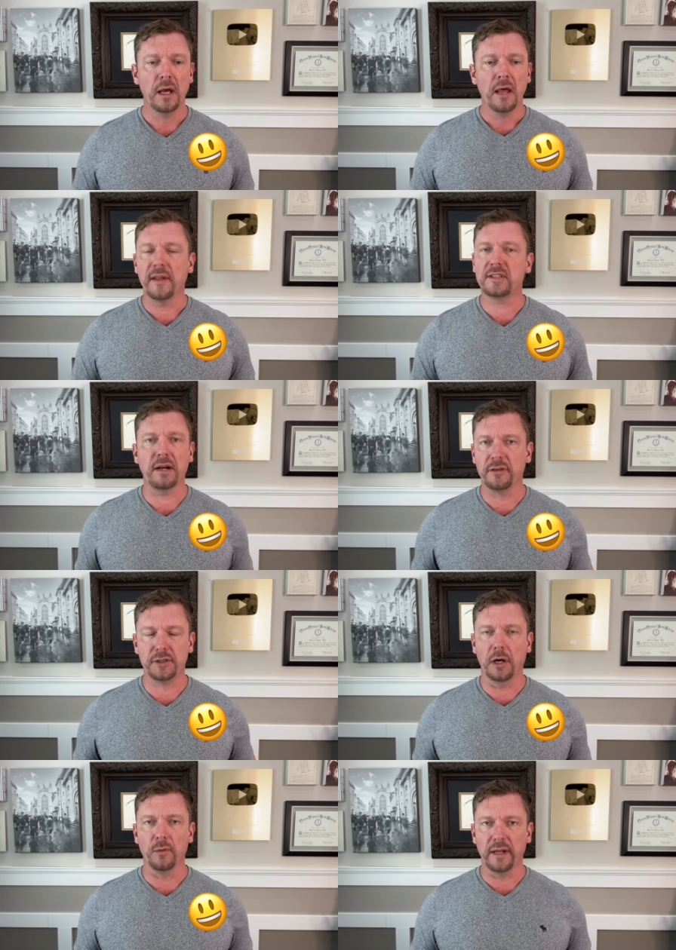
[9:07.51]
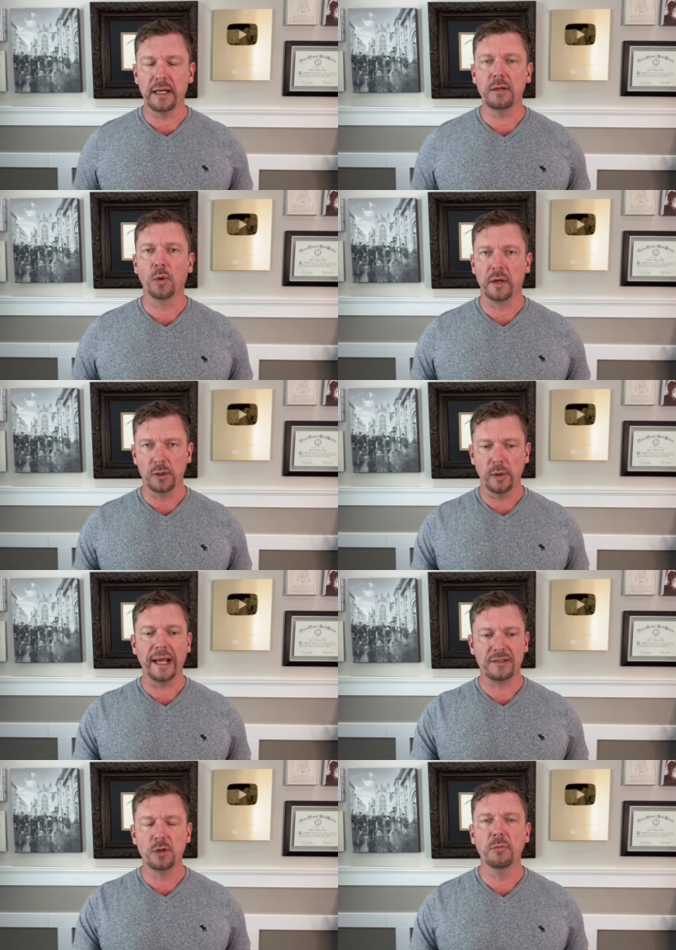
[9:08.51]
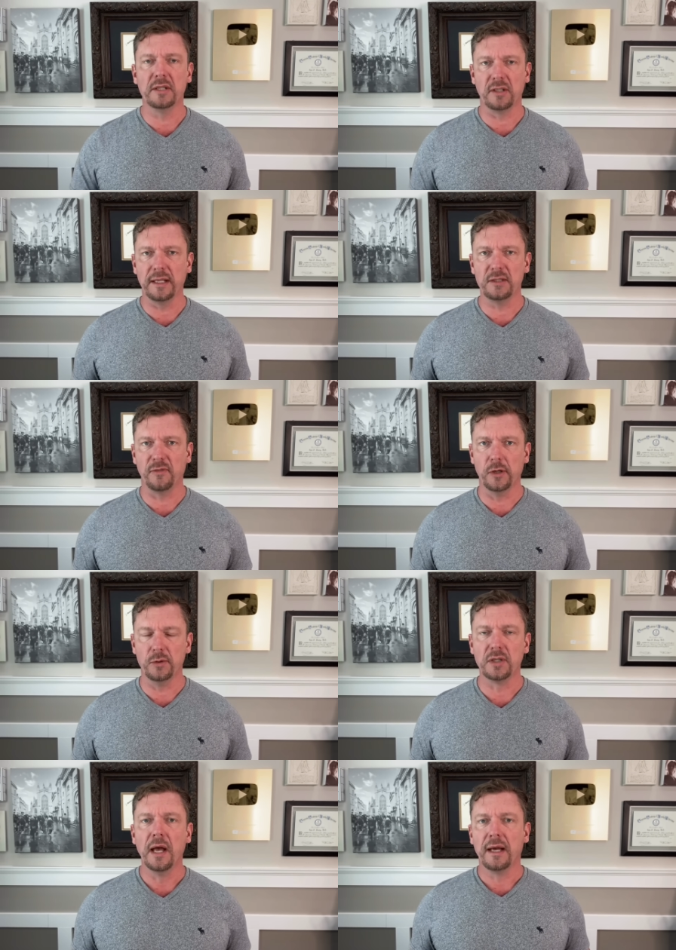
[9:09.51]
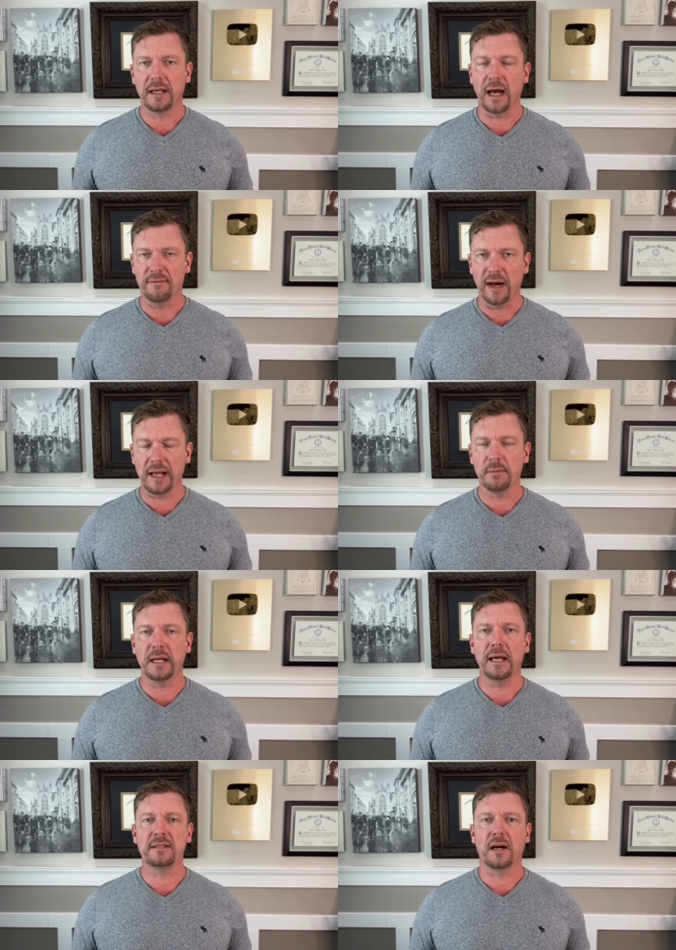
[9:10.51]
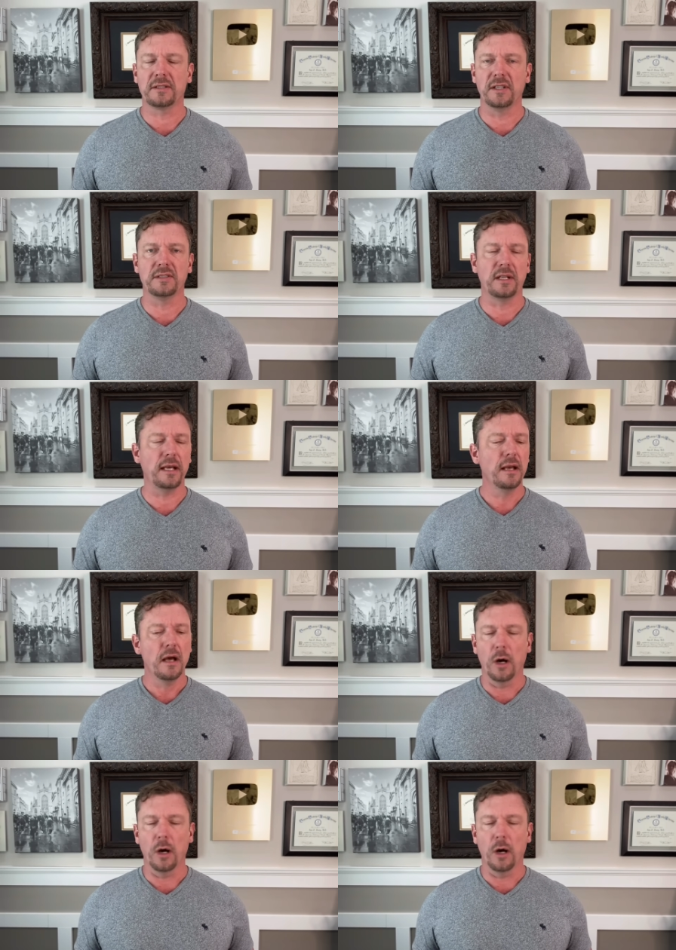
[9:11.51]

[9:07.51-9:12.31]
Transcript: That's ever shown that anyone who ate too much of these foods got vitamin A toxicity,